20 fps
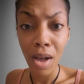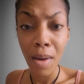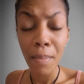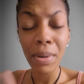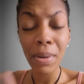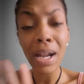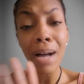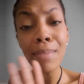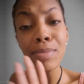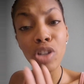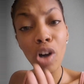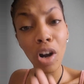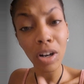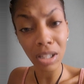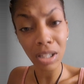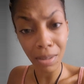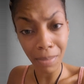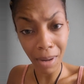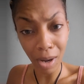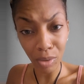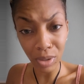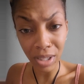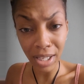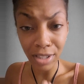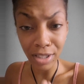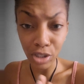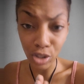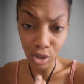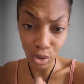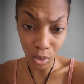But I'm talking about
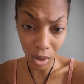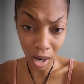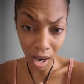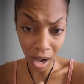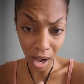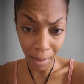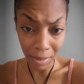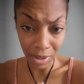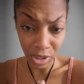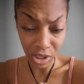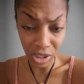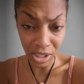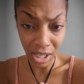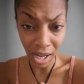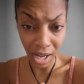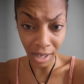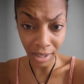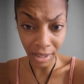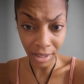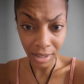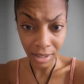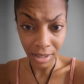Yeshua HaMashiach,